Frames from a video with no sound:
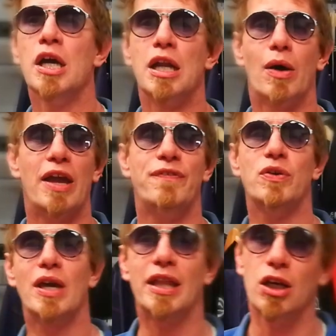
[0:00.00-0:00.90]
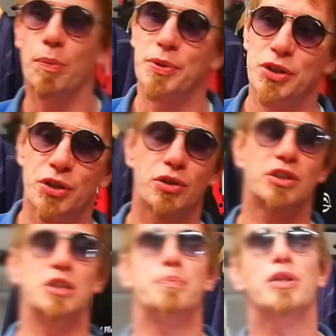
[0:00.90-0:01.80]
Now, if you get the
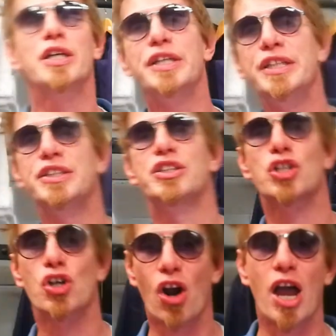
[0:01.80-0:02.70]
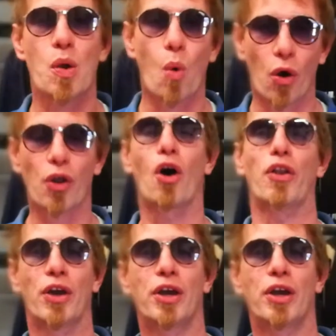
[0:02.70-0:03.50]
opportunity, please try one on